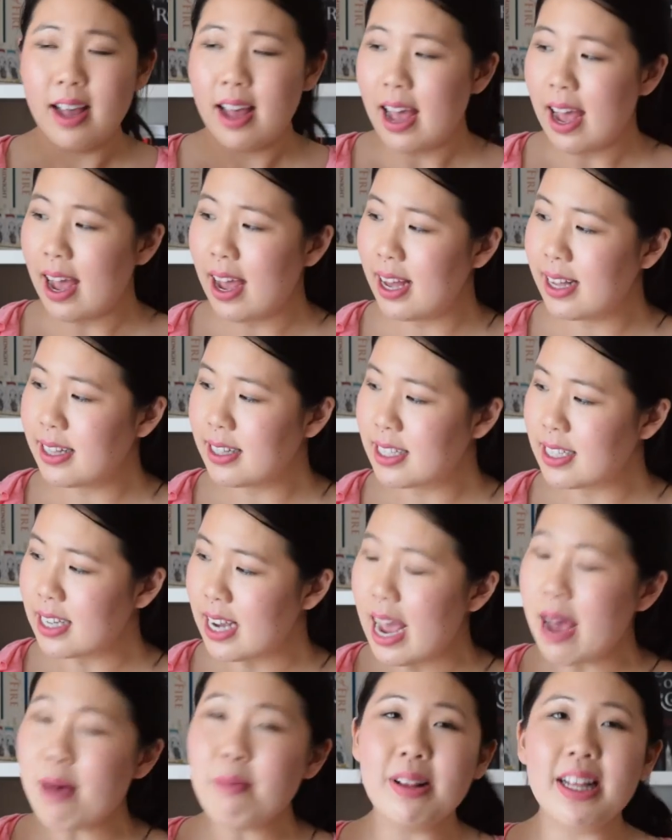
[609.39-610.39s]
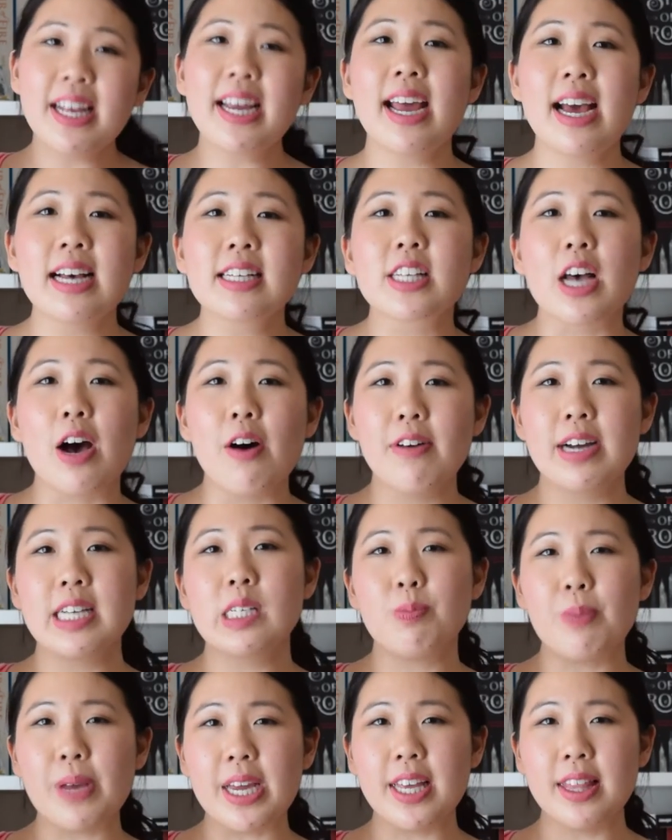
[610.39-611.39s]
And Emily has always
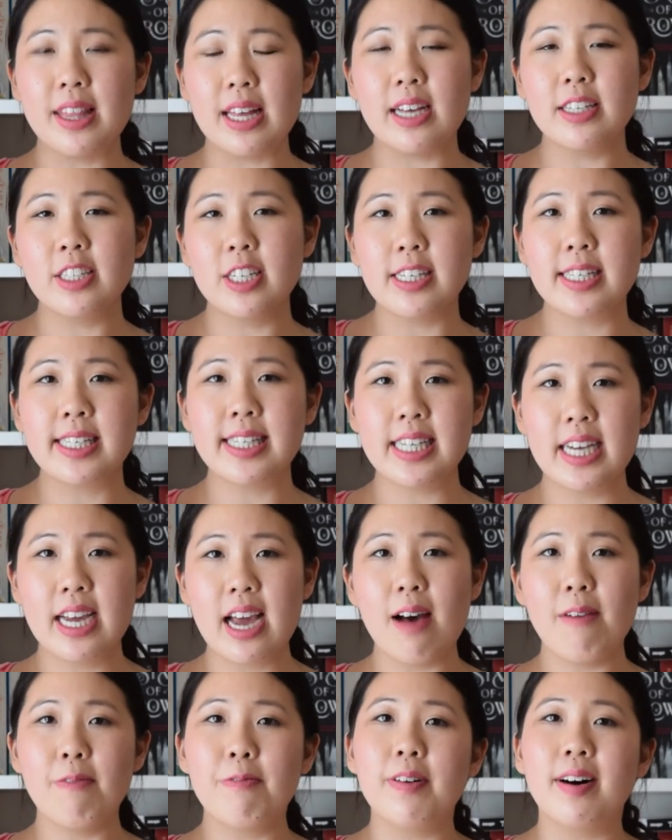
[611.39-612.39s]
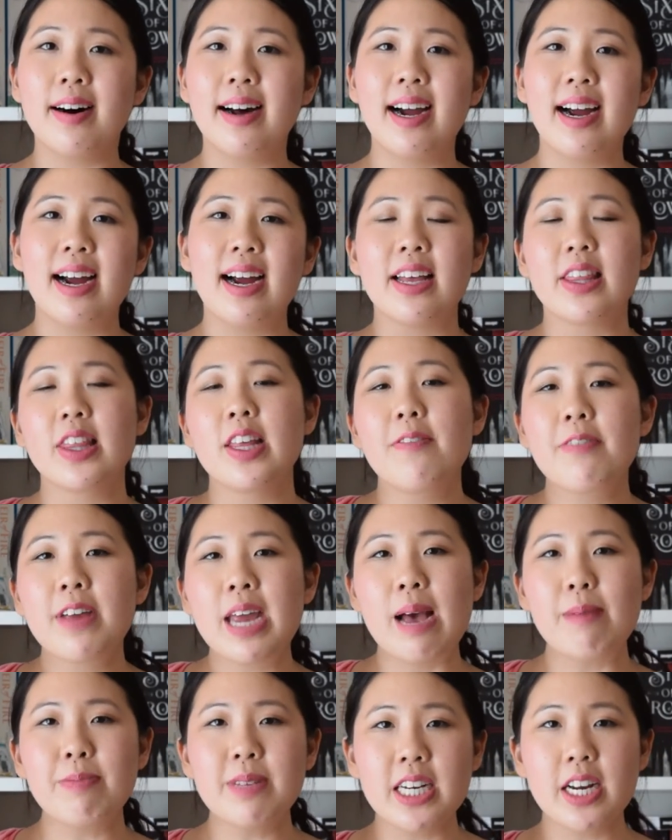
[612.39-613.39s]
been there to stick up for her, and they've
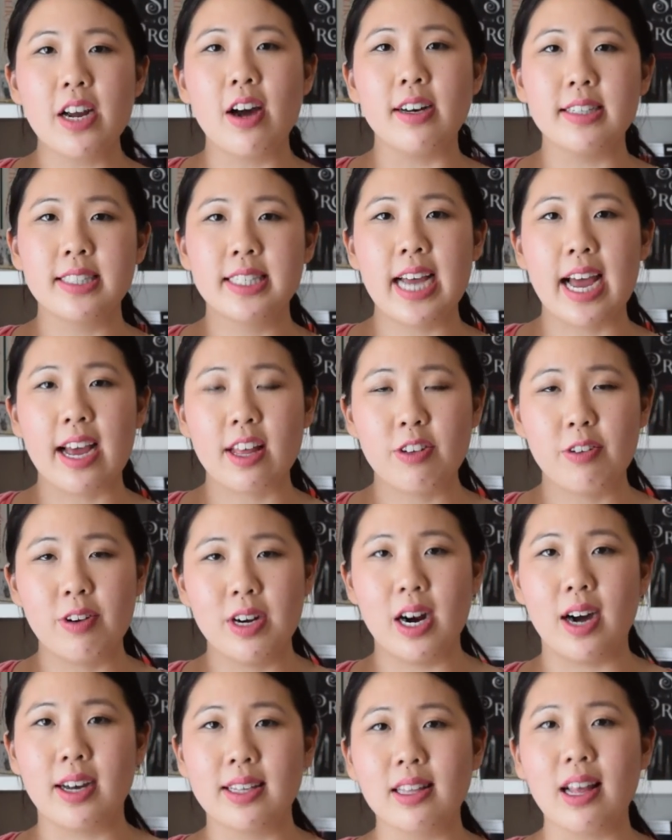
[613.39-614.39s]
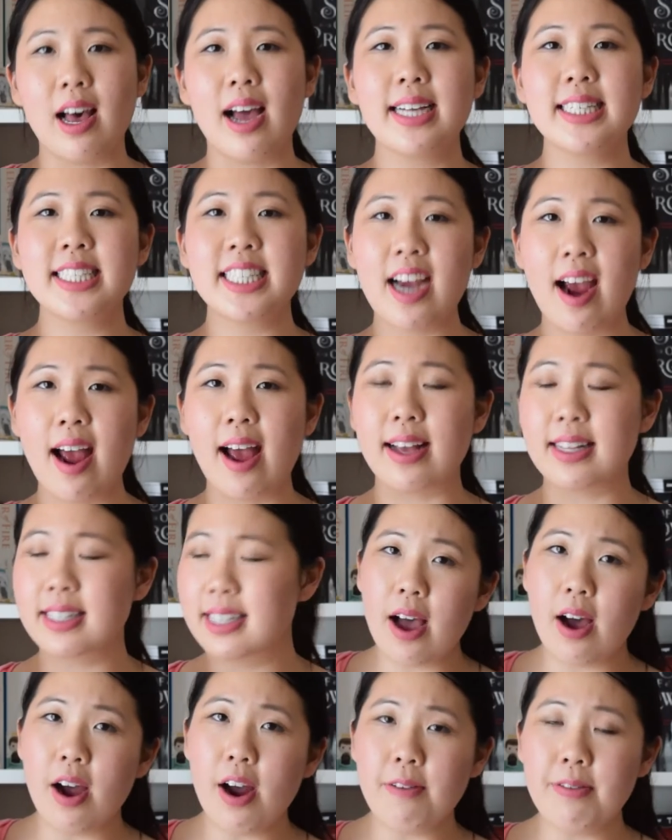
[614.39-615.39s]
kept in contact through online
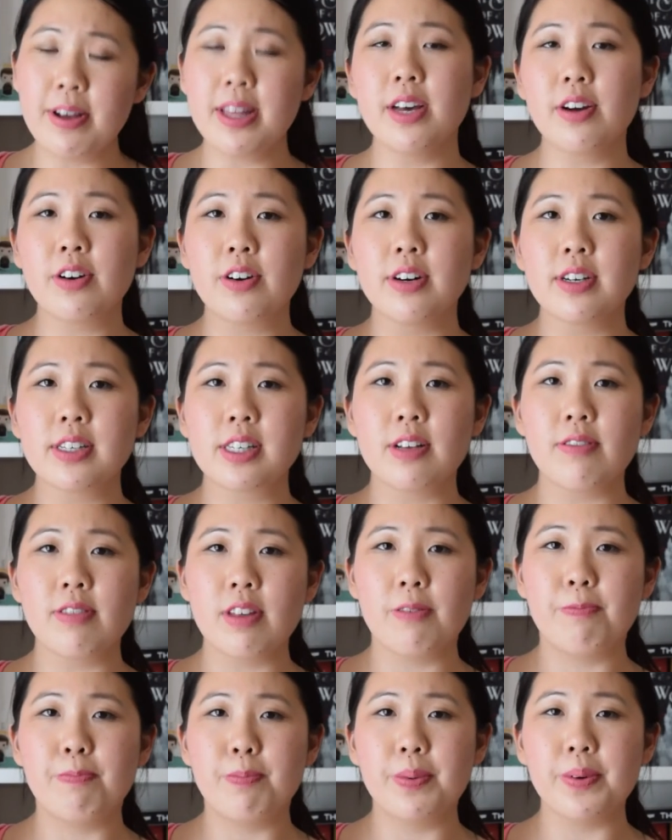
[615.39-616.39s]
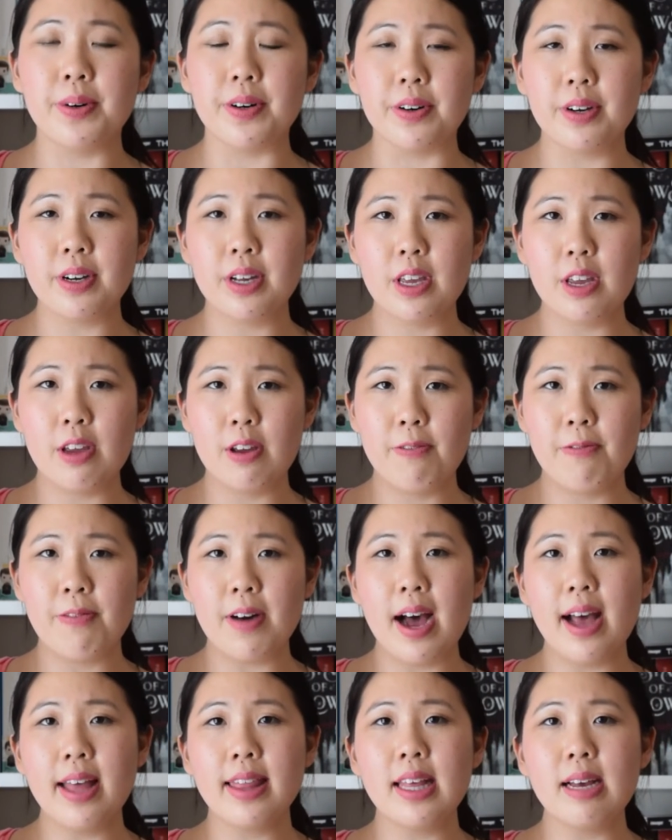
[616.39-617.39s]
chats. Over the course of the book, you
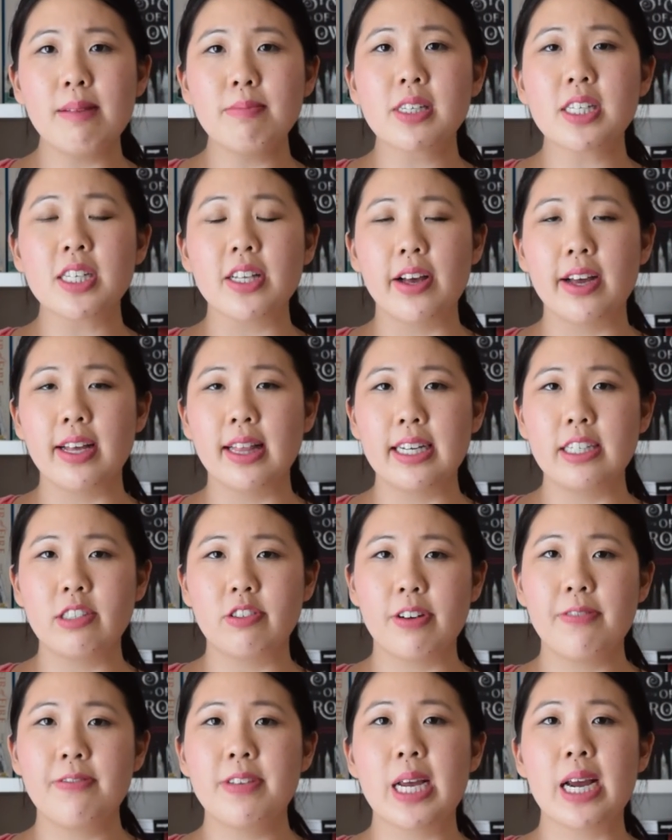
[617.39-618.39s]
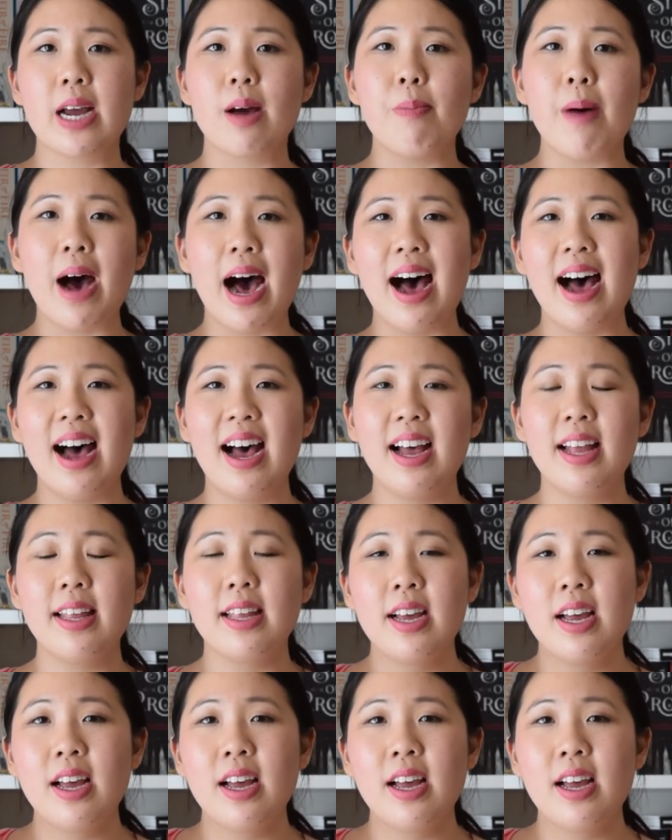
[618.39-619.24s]
find them slowly drifting apart.